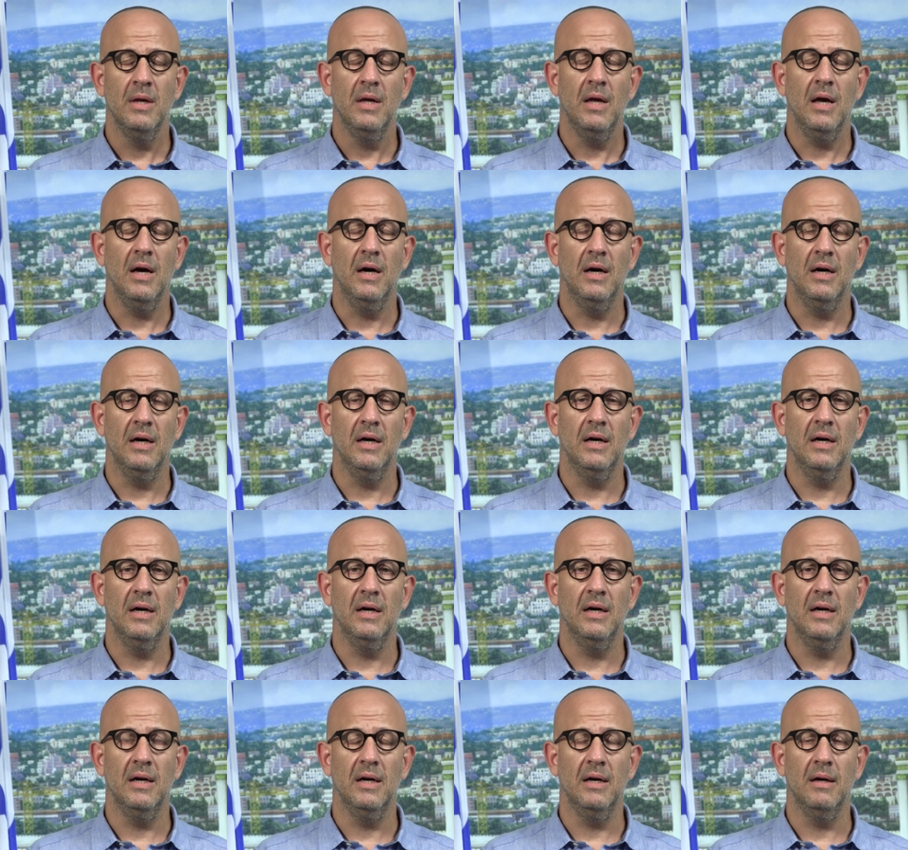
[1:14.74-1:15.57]

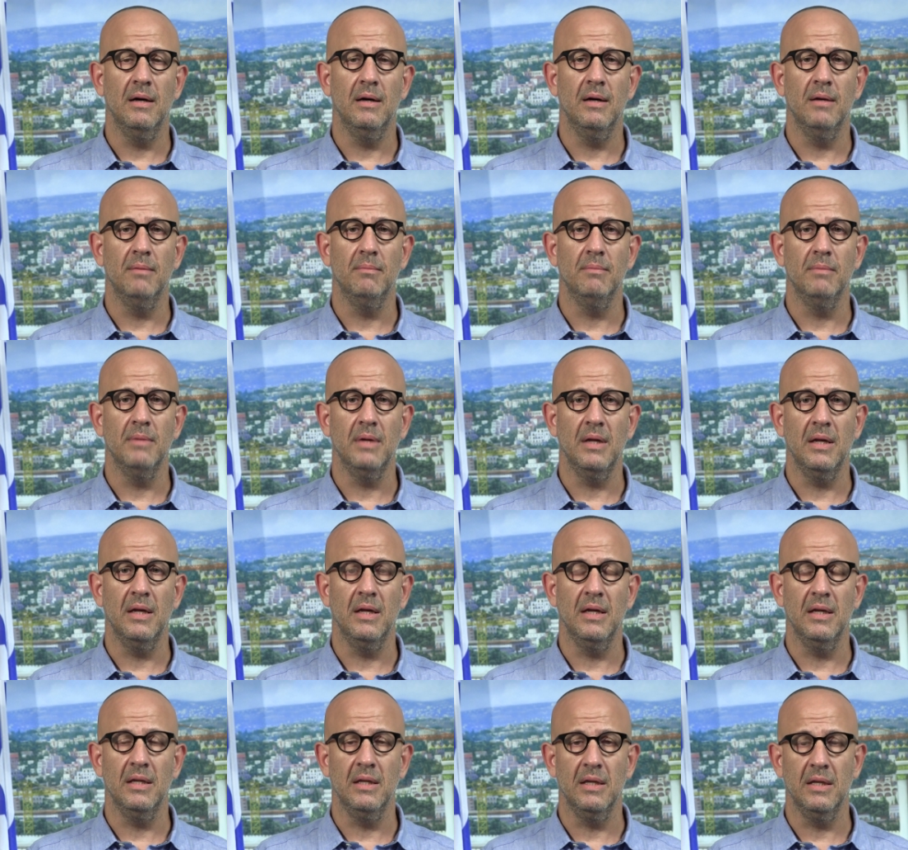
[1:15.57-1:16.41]
That's
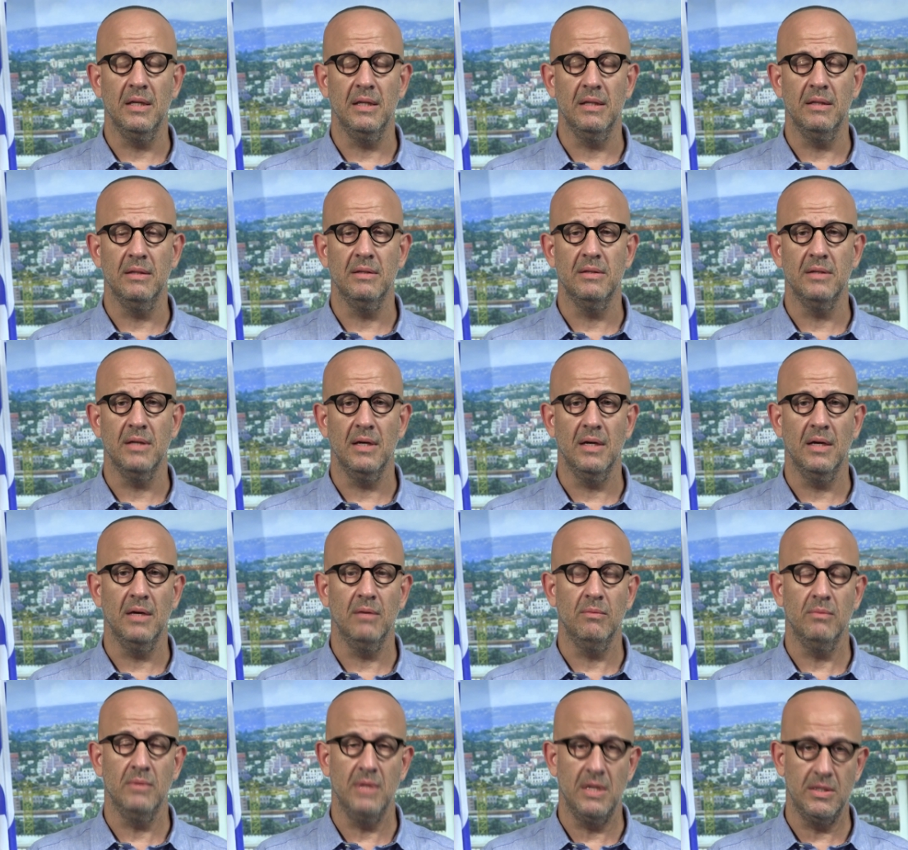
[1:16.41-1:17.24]

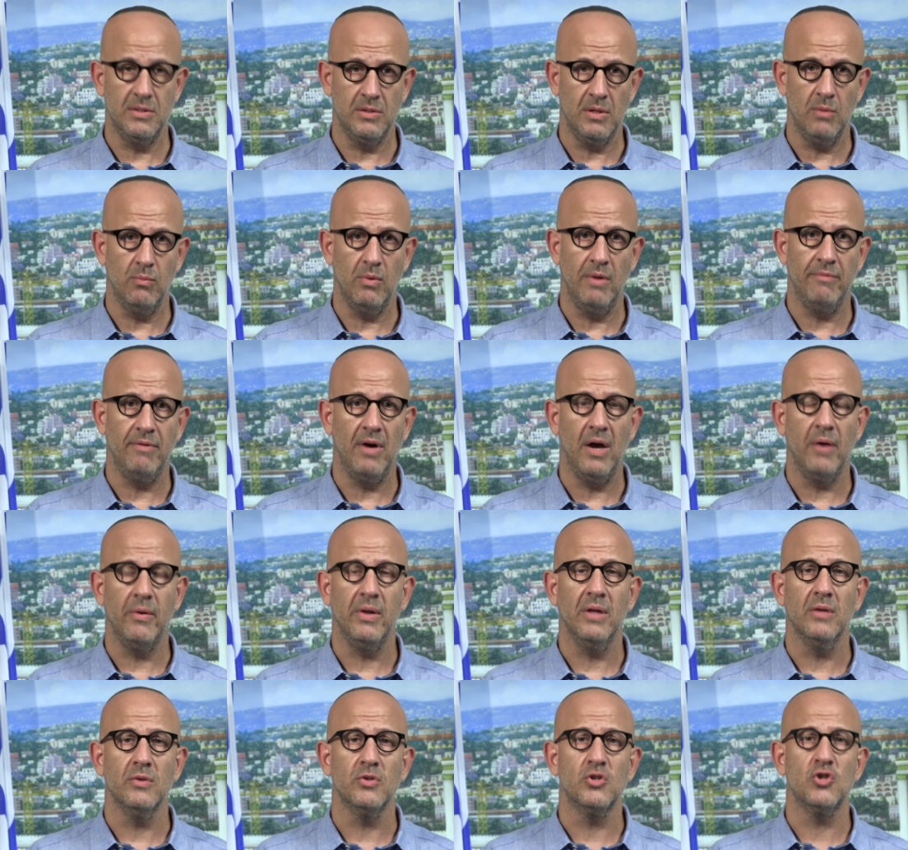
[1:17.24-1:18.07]
Rav
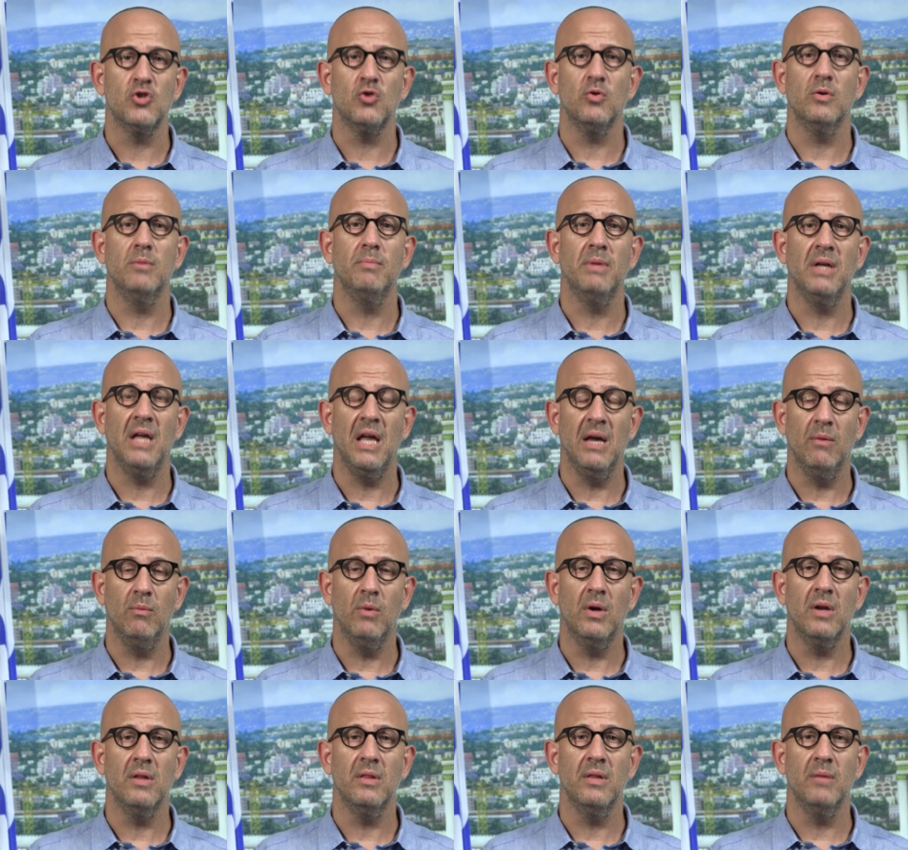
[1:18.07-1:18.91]
Ariel assured me. And
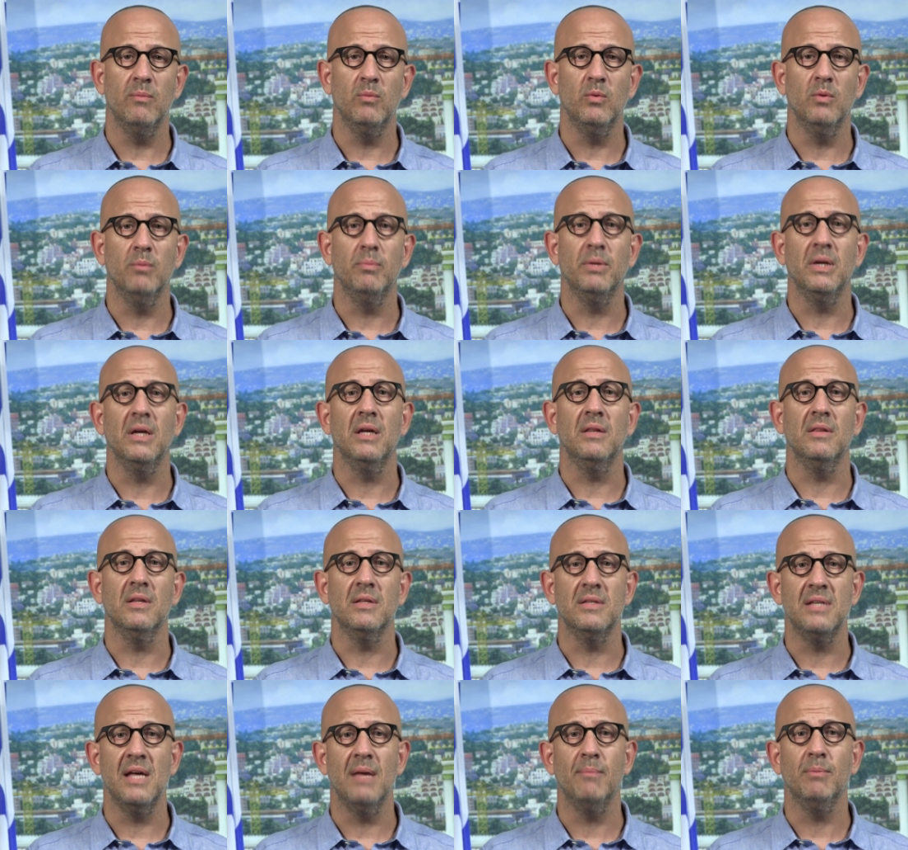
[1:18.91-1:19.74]
one of them will be in
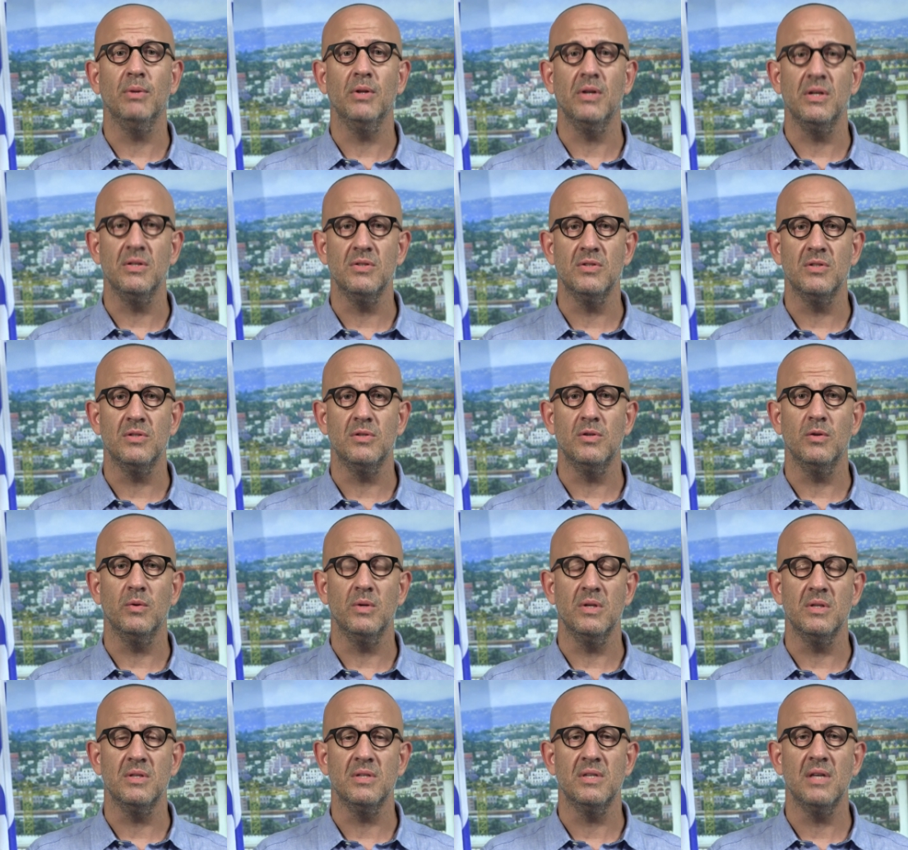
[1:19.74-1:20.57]
the Temple
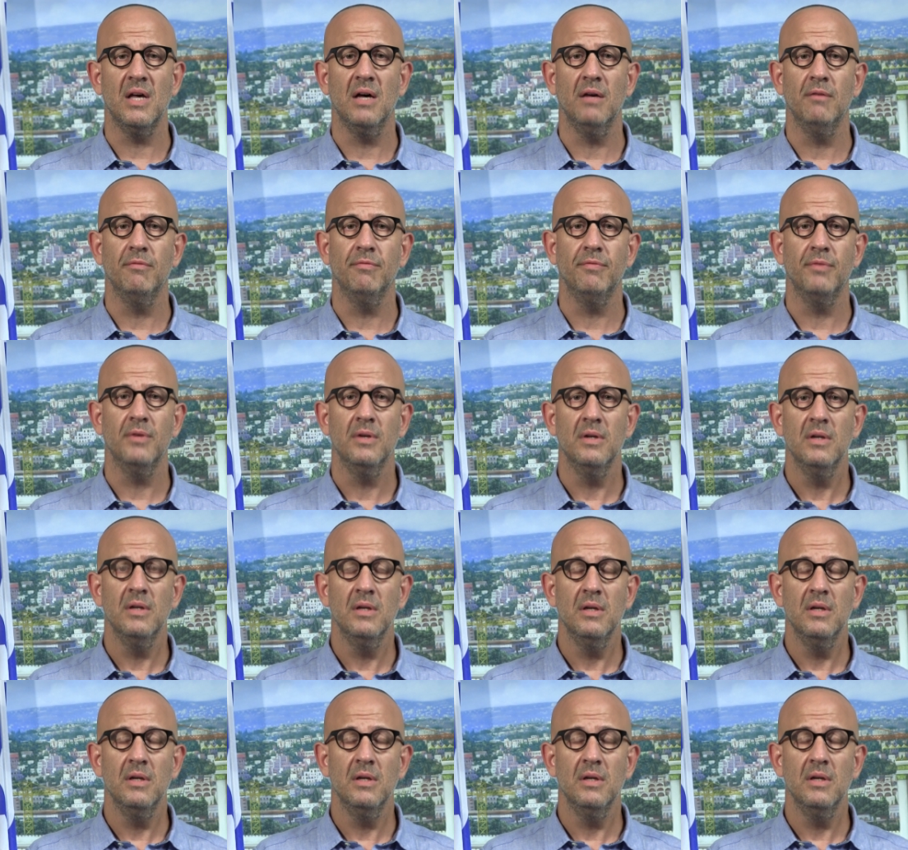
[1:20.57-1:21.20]
Institute itself.